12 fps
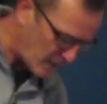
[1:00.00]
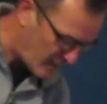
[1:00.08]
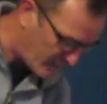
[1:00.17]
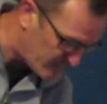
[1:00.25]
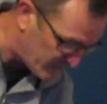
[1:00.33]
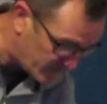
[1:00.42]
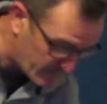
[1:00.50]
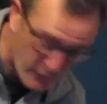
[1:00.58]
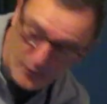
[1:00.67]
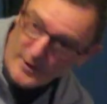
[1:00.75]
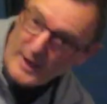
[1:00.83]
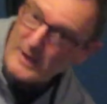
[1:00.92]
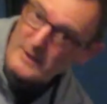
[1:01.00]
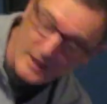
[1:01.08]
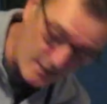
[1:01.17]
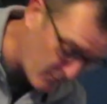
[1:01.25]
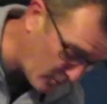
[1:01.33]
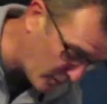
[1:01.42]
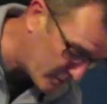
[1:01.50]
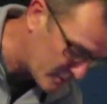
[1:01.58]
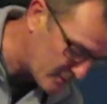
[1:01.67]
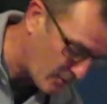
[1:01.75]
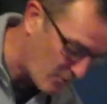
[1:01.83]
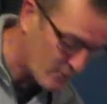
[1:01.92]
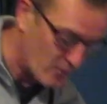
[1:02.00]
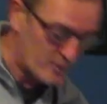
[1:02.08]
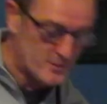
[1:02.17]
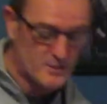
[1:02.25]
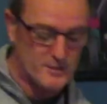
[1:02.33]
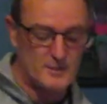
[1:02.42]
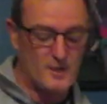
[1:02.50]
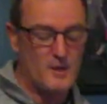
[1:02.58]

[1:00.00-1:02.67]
For that I got, of course,